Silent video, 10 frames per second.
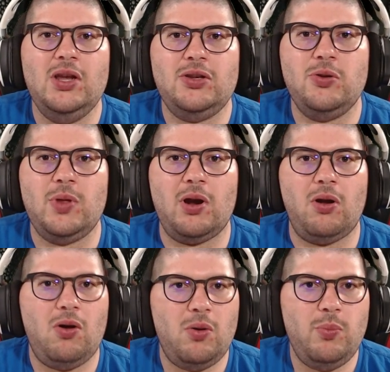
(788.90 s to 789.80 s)
to their
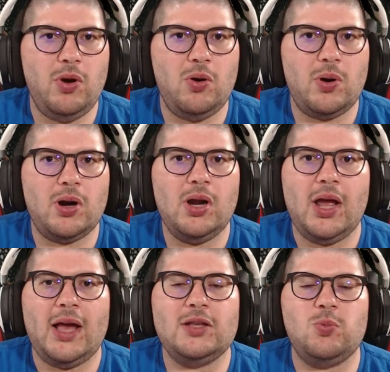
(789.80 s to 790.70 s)
lawnmower,
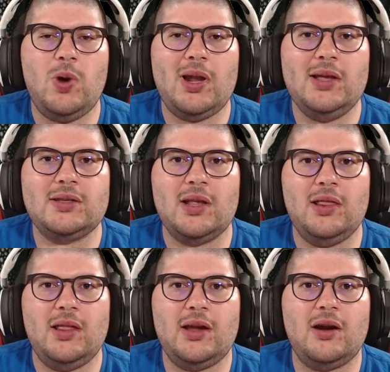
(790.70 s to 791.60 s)
as well as
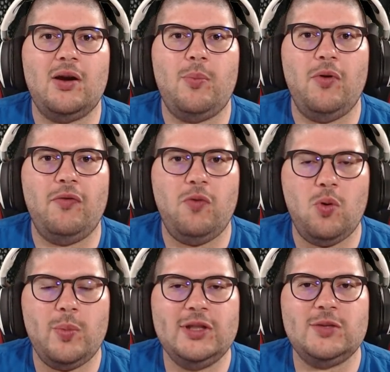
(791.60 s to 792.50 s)
their
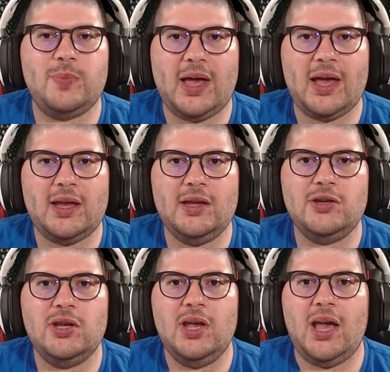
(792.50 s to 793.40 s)
performance
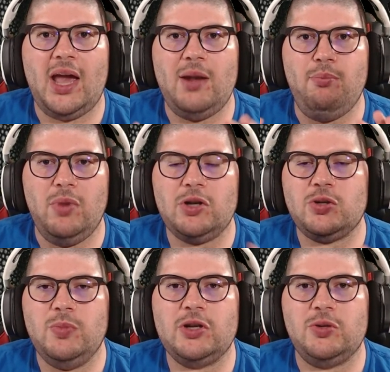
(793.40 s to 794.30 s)
package, and
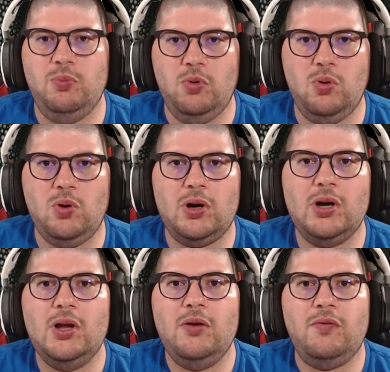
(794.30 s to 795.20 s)
much, much more
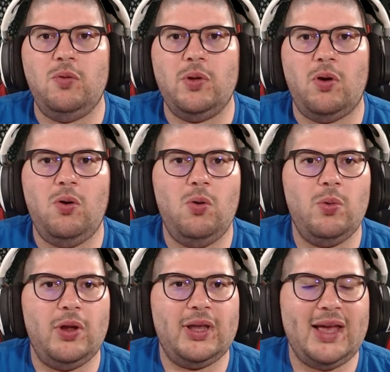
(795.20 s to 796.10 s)
for all
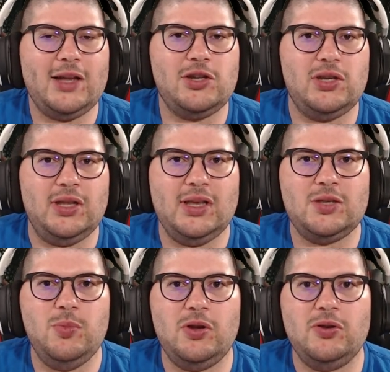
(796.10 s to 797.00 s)
their gadgets and
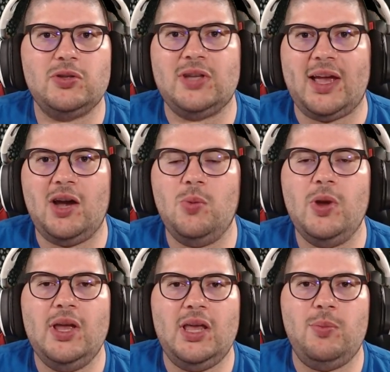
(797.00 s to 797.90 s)
gizmos to help
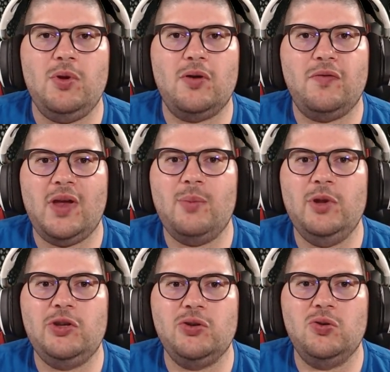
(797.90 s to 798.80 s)
keep your
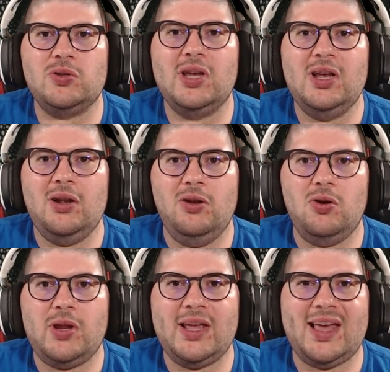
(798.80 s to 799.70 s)
family jewels
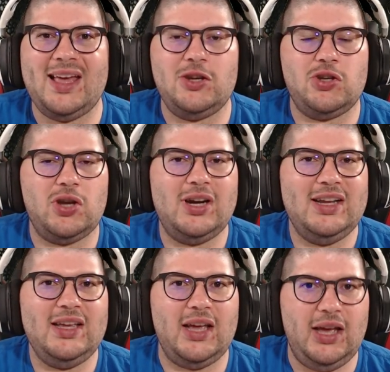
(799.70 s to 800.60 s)
looking as
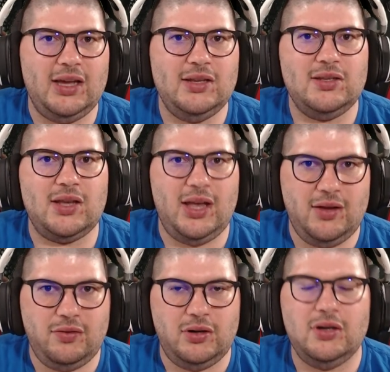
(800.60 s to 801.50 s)
shiny as
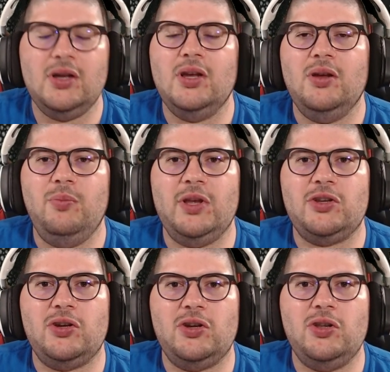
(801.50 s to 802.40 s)
ever. Make
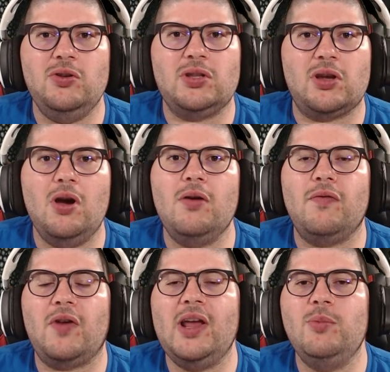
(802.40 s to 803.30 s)
sure to use the code
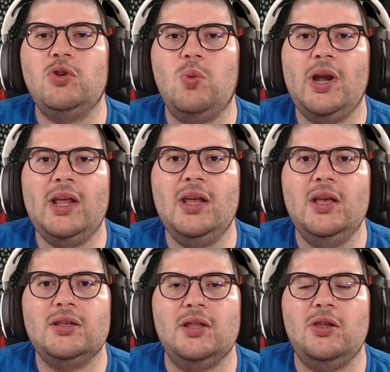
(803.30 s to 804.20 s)
FLAME20
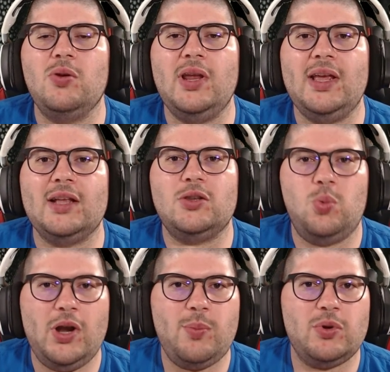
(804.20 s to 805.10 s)
so that you can get
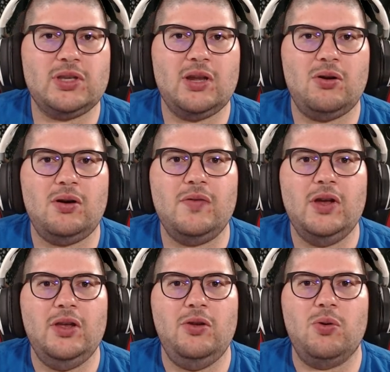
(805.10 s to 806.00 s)
20% off
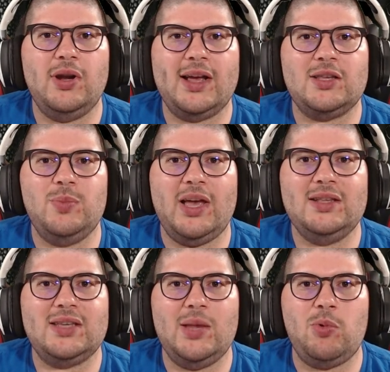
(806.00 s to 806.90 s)
your next
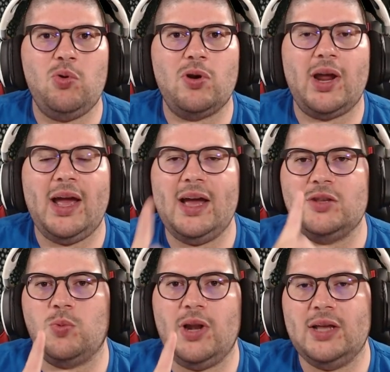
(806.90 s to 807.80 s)
Manscaped order, as
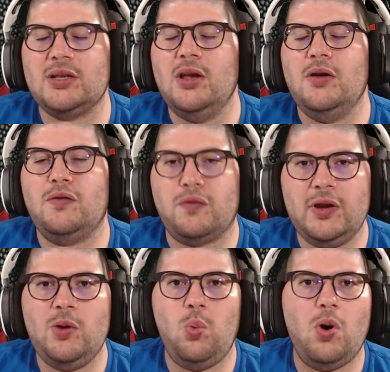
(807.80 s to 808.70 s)
well as
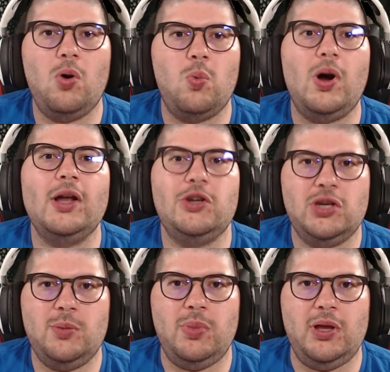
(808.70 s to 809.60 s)
free worldwide
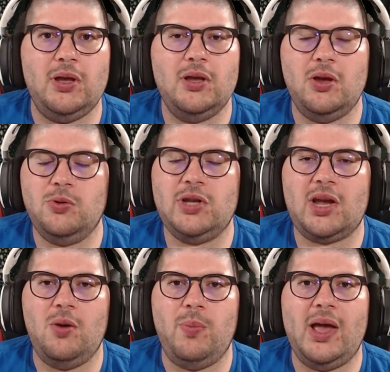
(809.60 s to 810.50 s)
shipping. Go check
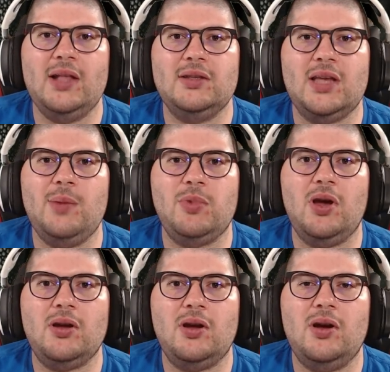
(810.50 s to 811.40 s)
out
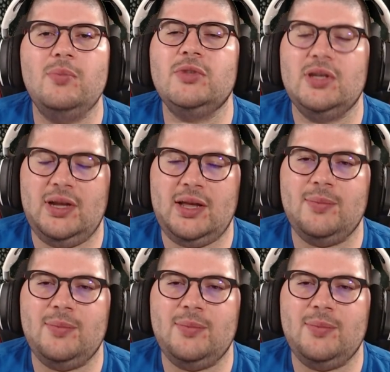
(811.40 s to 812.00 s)
manscaped.com today.